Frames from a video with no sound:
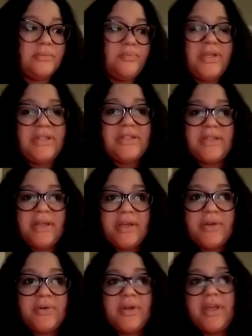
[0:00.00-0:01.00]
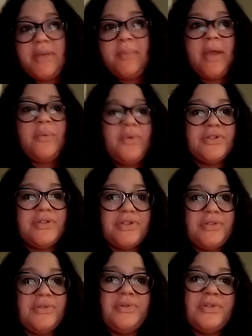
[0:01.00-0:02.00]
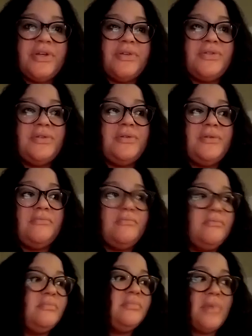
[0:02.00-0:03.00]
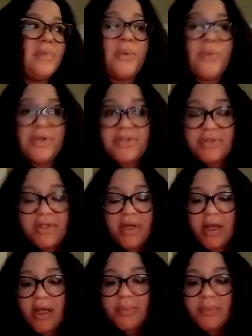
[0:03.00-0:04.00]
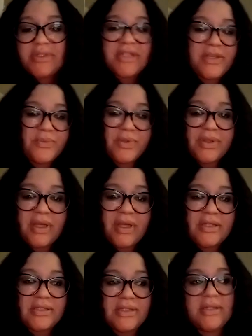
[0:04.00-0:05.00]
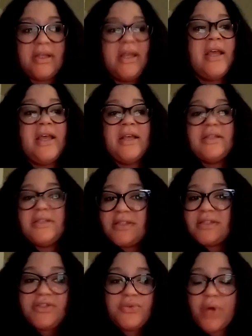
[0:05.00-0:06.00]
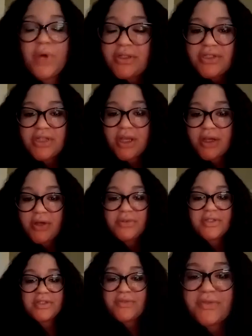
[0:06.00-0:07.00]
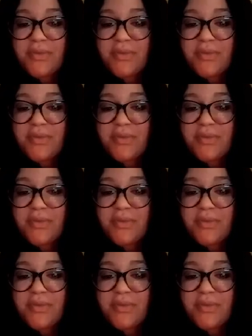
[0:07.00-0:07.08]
be sick, or he may wish you, I want you to come and sing with us and just do one show just for